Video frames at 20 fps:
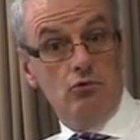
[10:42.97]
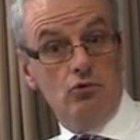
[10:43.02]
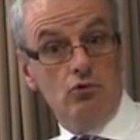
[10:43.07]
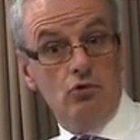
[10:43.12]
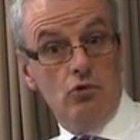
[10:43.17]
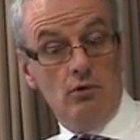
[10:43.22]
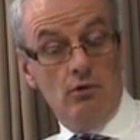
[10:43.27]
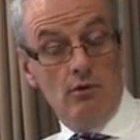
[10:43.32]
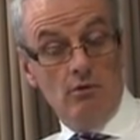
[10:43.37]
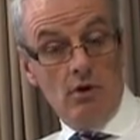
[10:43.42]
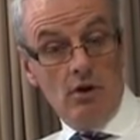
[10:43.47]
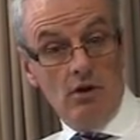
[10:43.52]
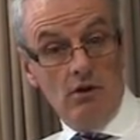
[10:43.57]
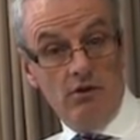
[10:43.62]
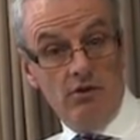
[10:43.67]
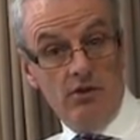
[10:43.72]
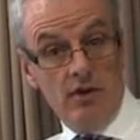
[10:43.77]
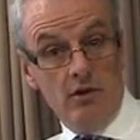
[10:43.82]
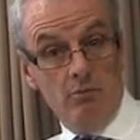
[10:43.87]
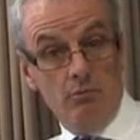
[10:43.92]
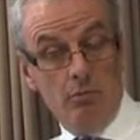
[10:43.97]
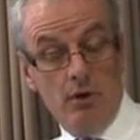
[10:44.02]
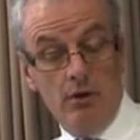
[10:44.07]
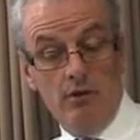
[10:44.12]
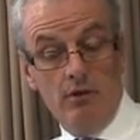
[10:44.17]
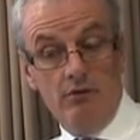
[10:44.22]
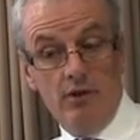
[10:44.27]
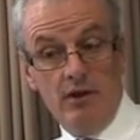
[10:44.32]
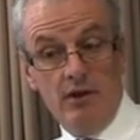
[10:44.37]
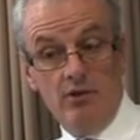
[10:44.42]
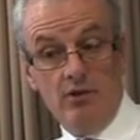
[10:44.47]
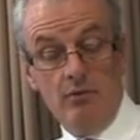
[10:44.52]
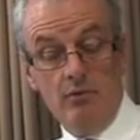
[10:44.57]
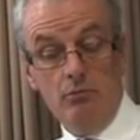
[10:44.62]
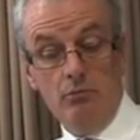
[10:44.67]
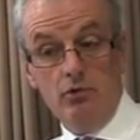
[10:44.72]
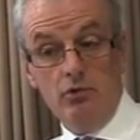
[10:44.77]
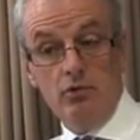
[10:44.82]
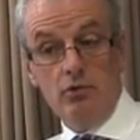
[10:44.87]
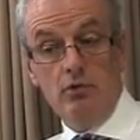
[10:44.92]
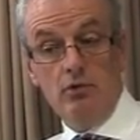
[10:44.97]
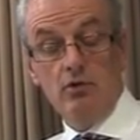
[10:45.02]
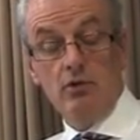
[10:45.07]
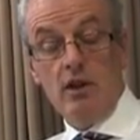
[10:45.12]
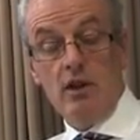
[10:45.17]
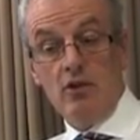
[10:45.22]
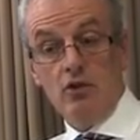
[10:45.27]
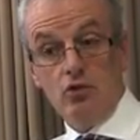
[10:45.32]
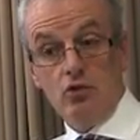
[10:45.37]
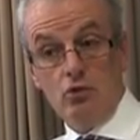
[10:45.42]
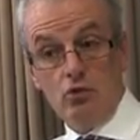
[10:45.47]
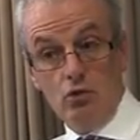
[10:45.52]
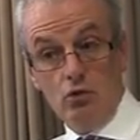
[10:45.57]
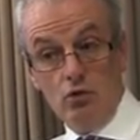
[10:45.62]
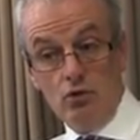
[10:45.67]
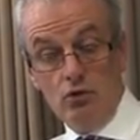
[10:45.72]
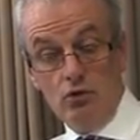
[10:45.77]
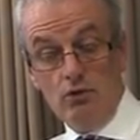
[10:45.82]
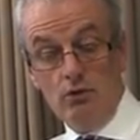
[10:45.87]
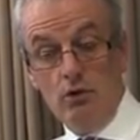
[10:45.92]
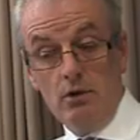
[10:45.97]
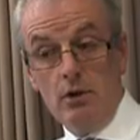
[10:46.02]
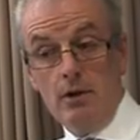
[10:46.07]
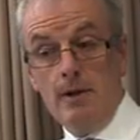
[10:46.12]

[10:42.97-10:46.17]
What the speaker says: doing the right thing by the victims, so that's good.